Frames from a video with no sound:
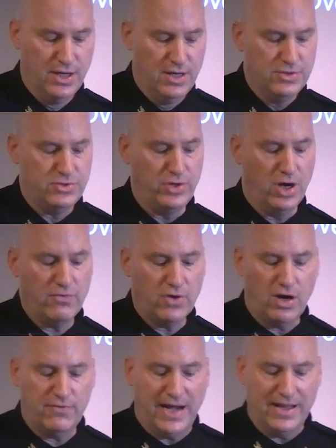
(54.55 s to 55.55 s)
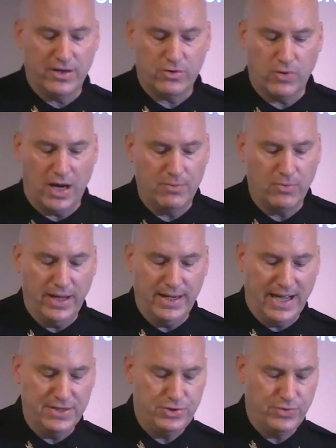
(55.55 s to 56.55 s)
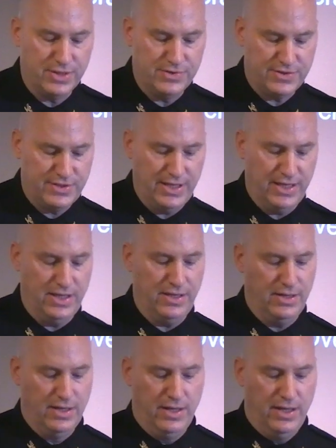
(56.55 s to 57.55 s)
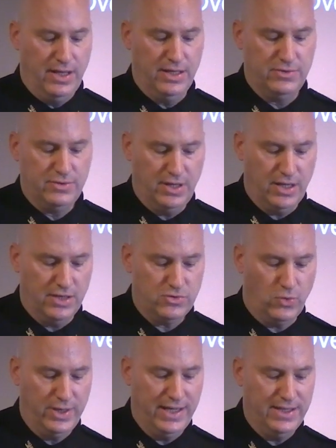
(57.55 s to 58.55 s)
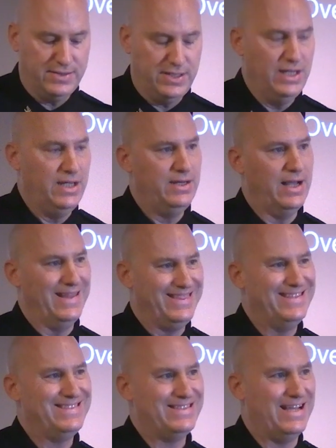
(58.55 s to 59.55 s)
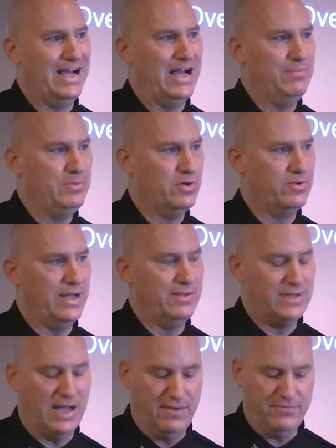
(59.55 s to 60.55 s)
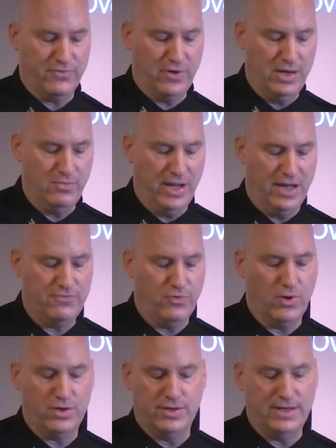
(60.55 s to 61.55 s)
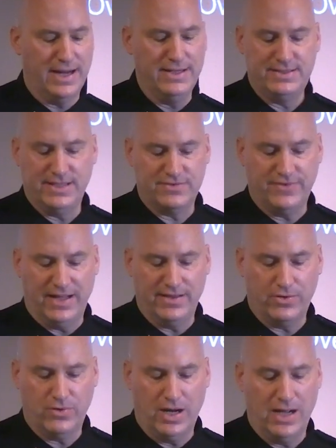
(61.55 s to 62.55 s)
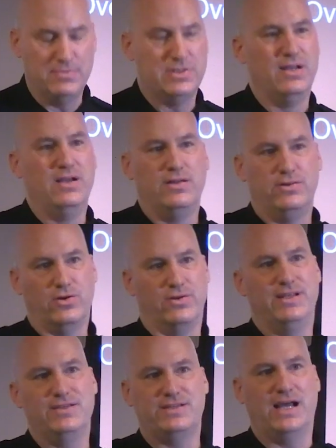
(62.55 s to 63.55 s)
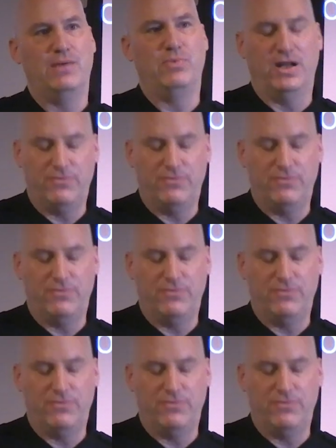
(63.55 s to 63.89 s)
So the overall violent crime rate, as you can see, in 2018, at this time, during that time frame, we had 496 violent crimes. During this time, we had